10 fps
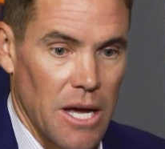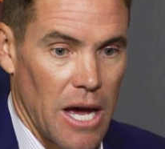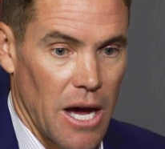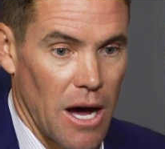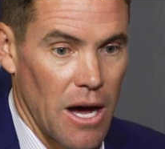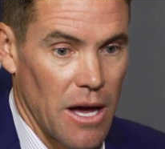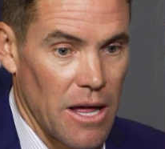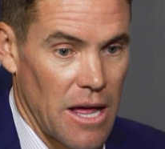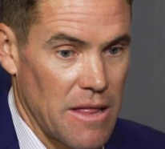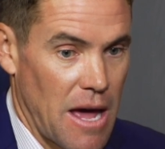
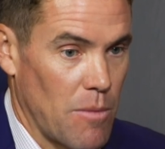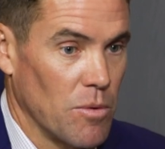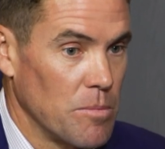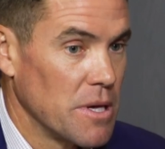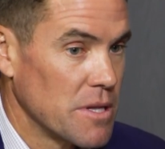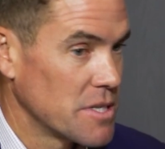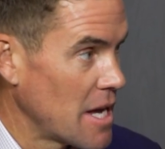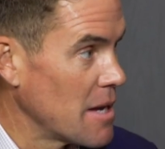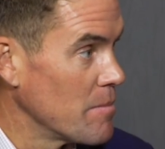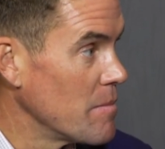And that will be the
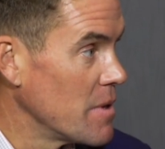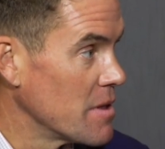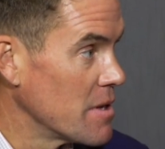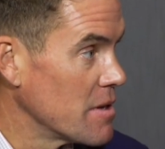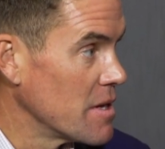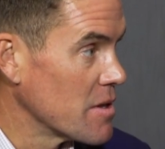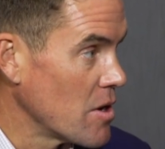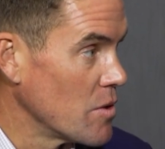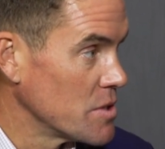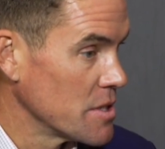same in the
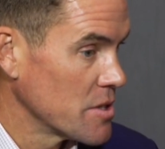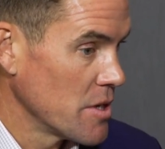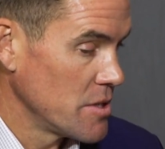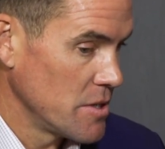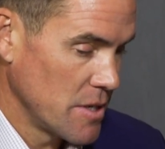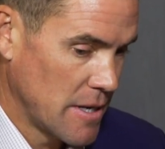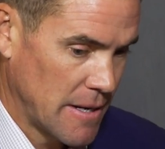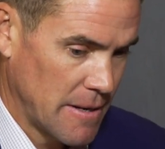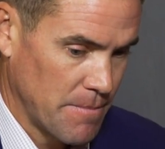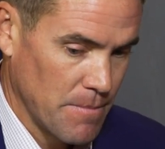coaching search.
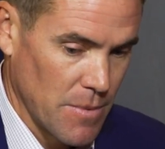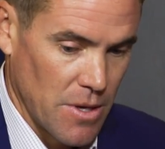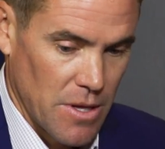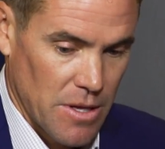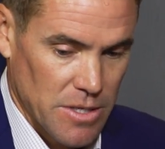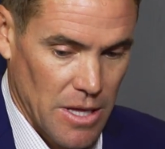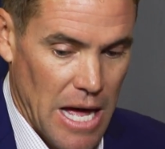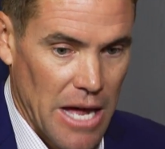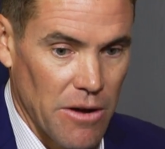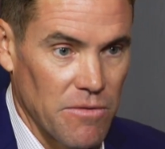There's a
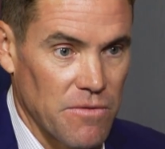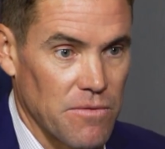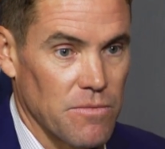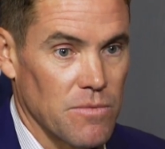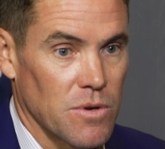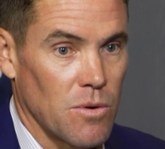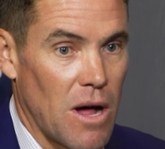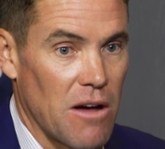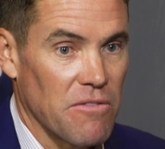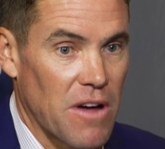lot of
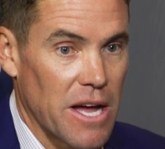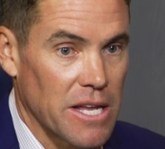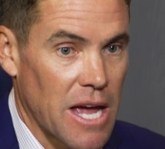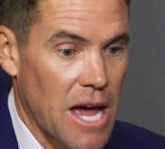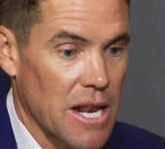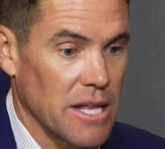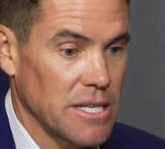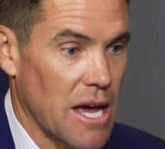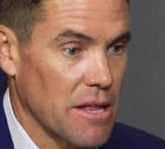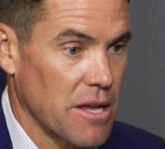qualified
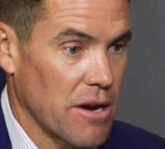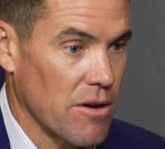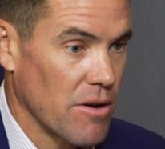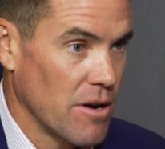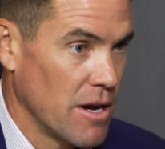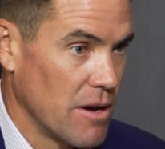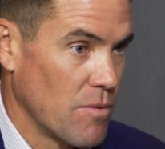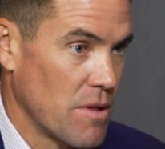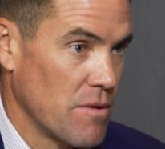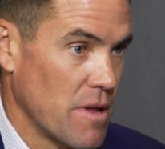candidates out there,
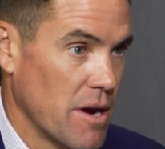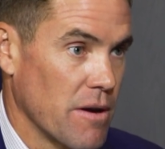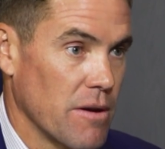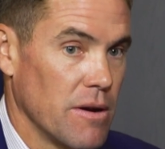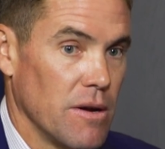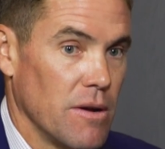whether they're,